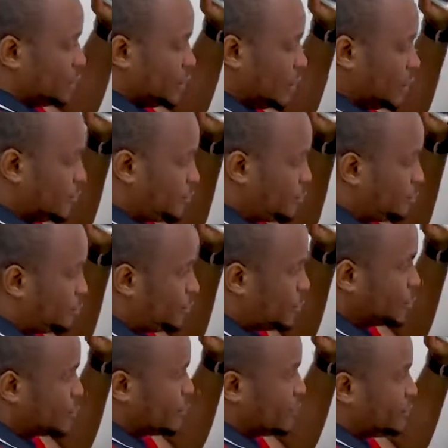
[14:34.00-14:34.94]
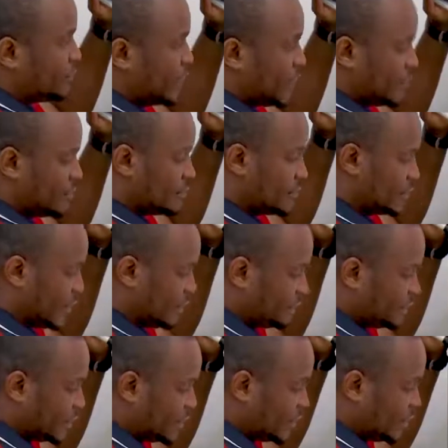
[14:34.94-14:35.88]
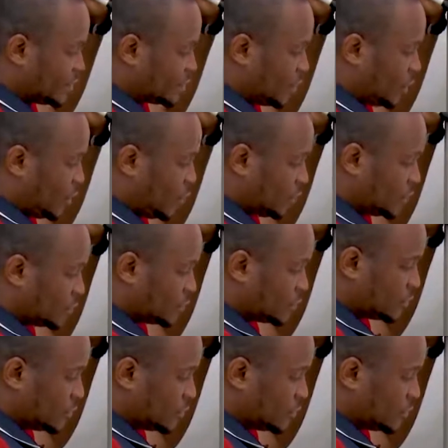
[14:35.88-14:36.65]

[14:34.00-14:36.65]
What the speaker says: if both of them definitely is on,